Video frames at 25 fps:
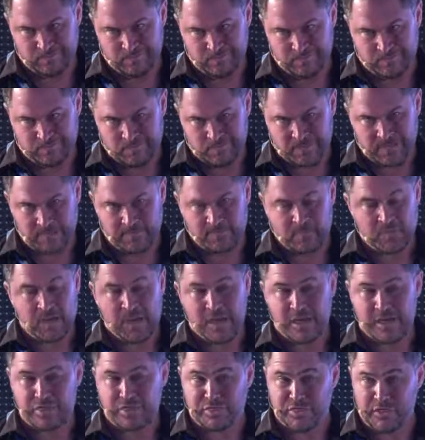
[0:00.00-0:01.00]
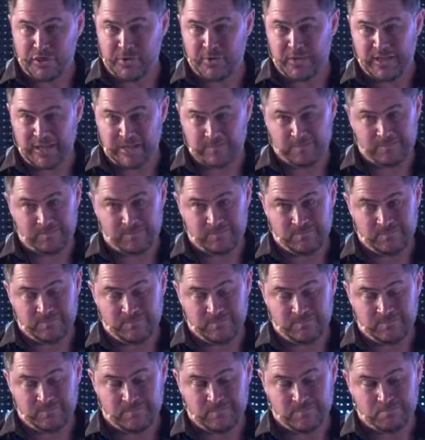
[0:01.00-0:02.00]
Okay? Ethereum
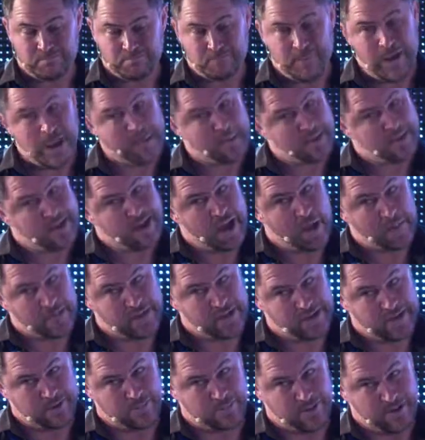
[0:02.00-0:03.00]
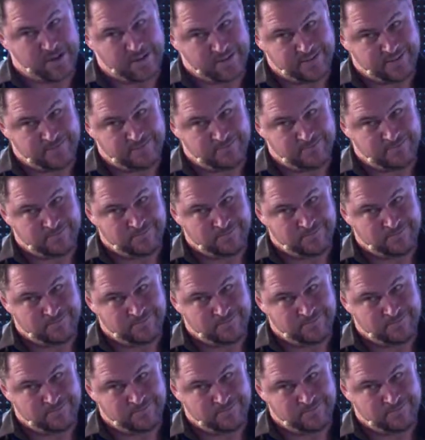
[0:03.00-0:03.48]
might be a common enterprise.